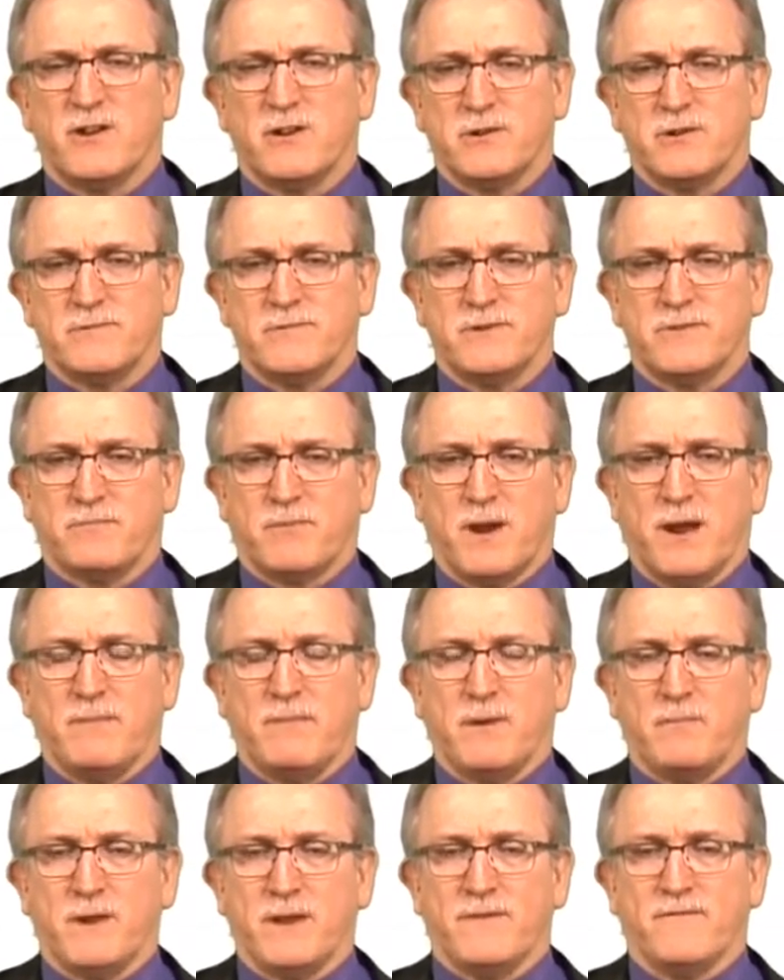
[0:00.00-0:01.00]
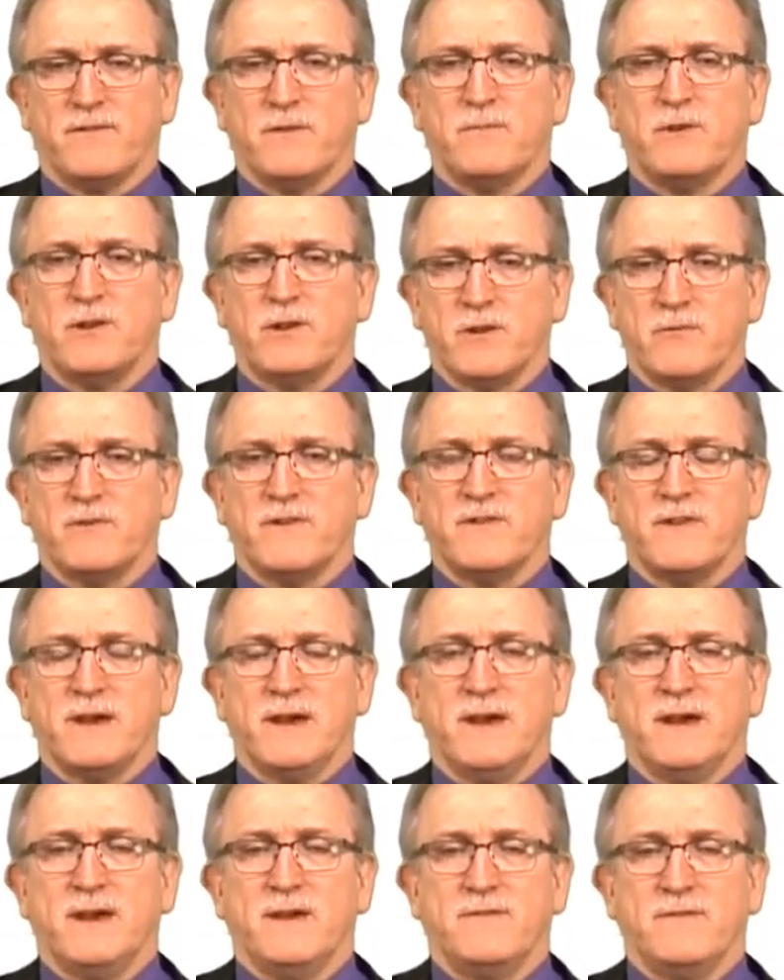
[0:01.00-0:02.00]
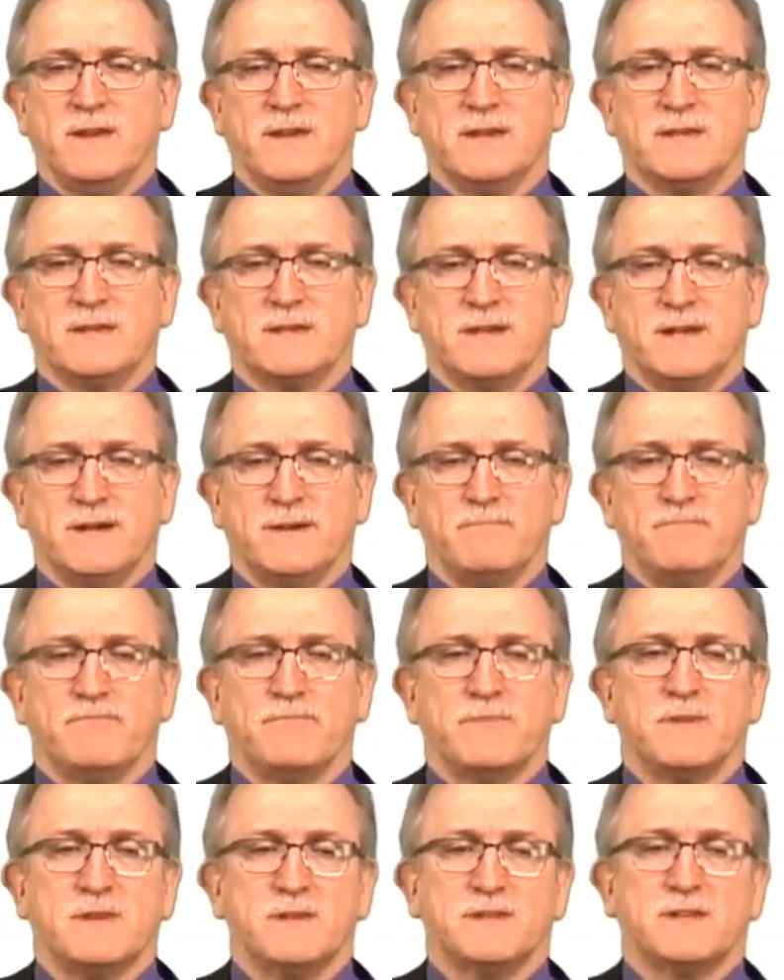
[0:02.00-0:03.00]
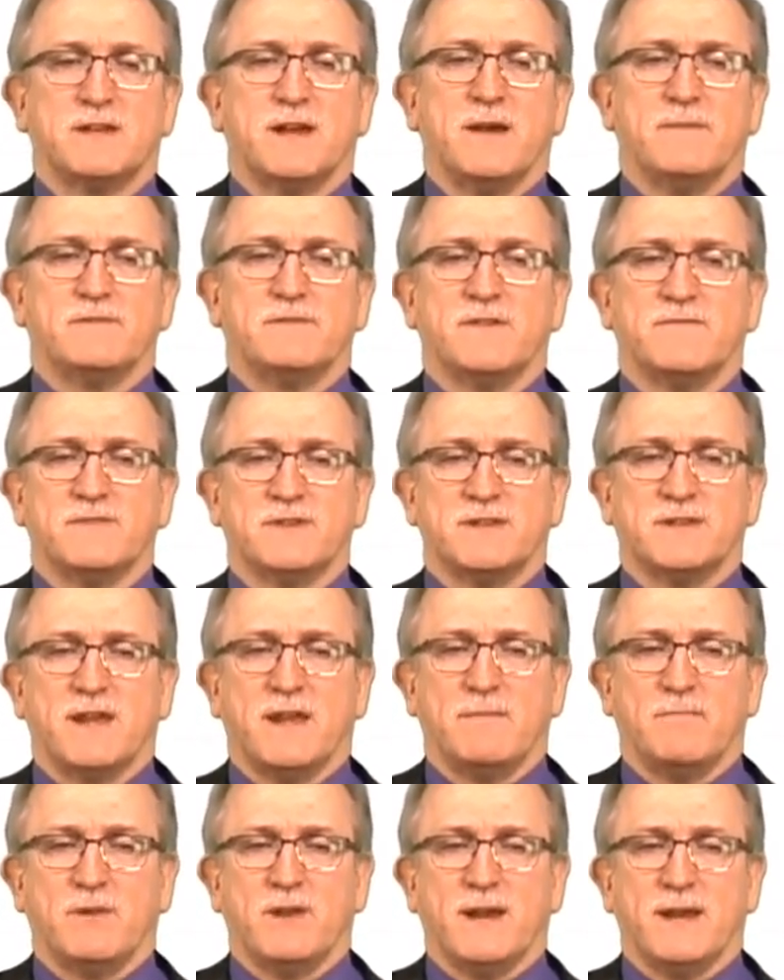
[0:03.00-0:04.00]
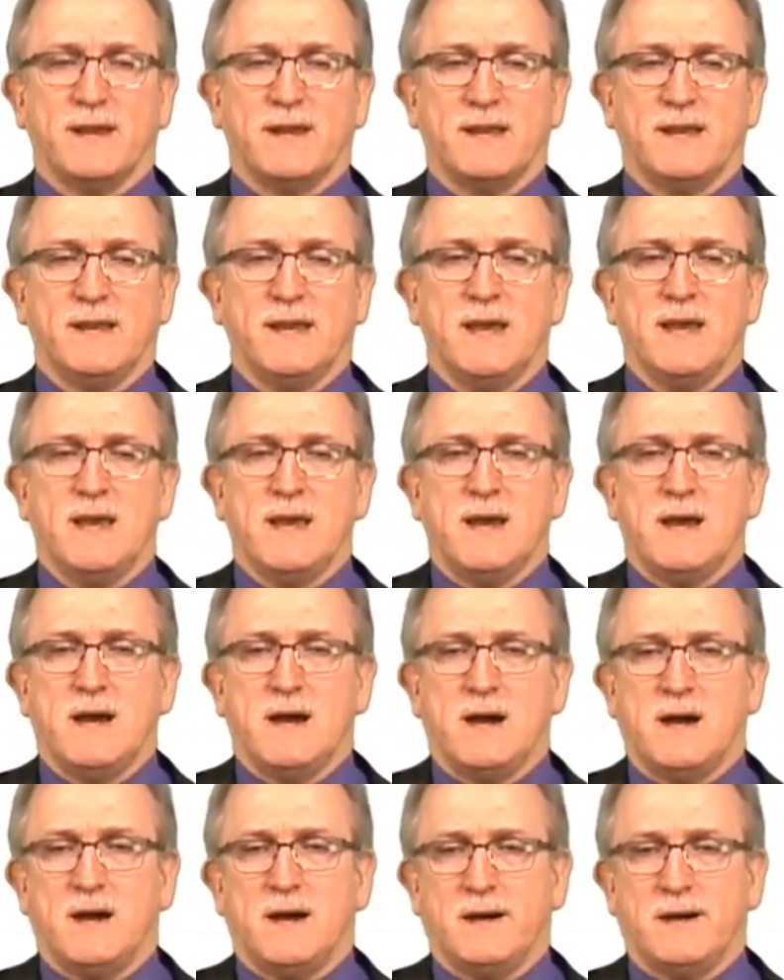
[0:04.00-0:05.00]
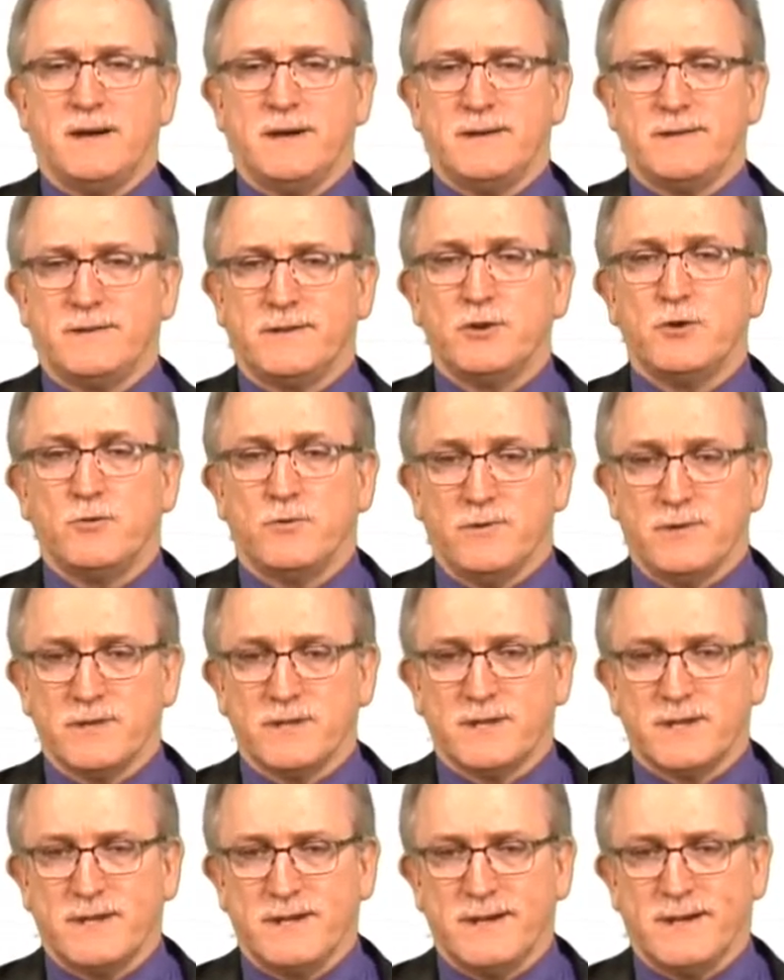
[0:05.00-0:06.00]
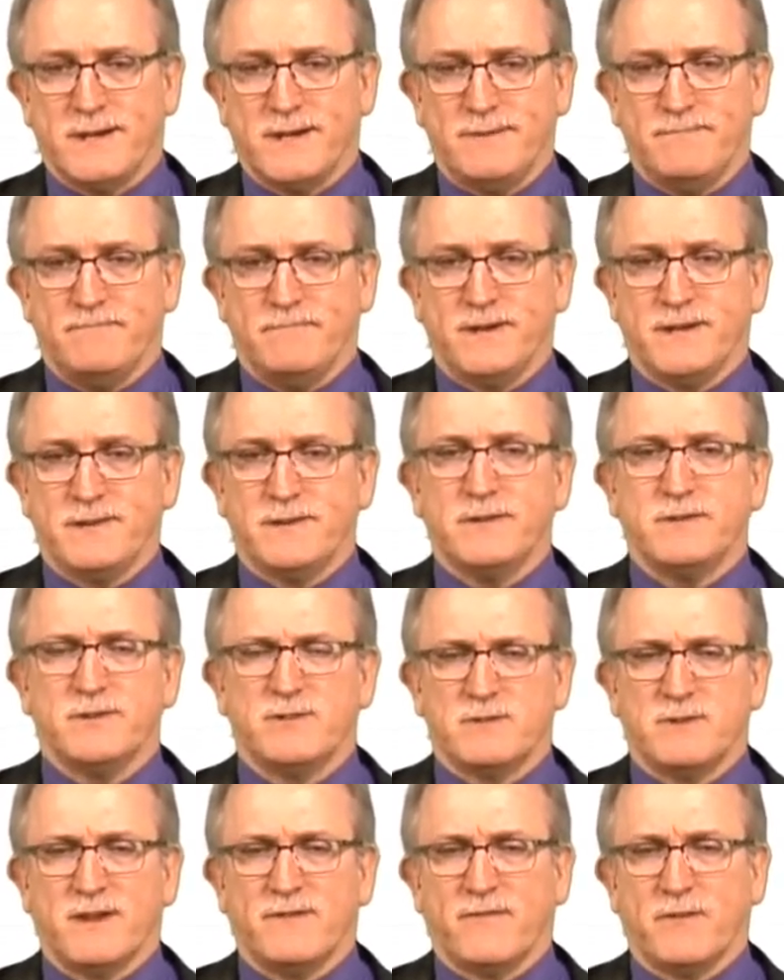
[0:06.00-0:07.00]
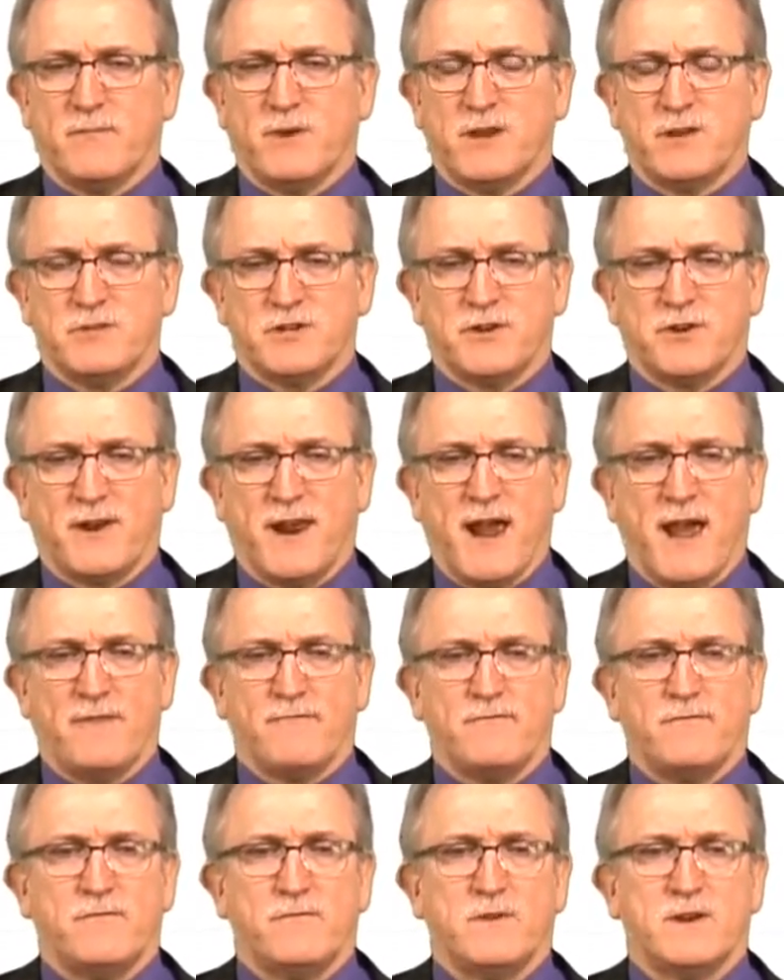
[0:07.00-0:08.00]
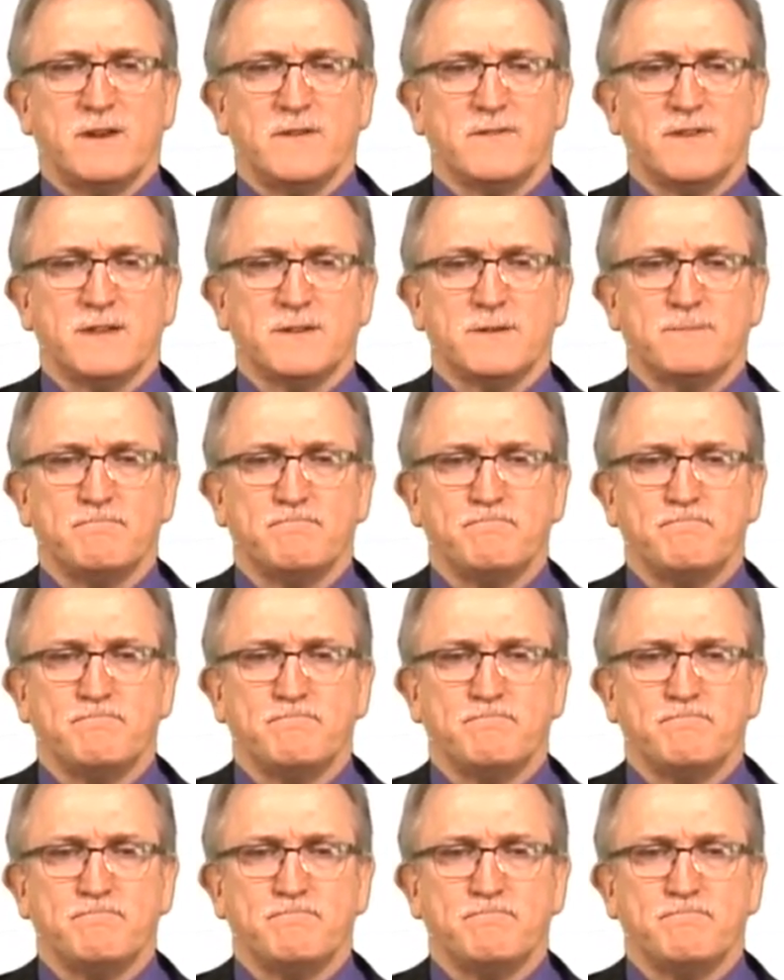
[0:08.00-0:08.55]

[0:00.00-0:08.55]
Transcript: you're probably familiar with these types of estate planning tools, but everybody should have one of these.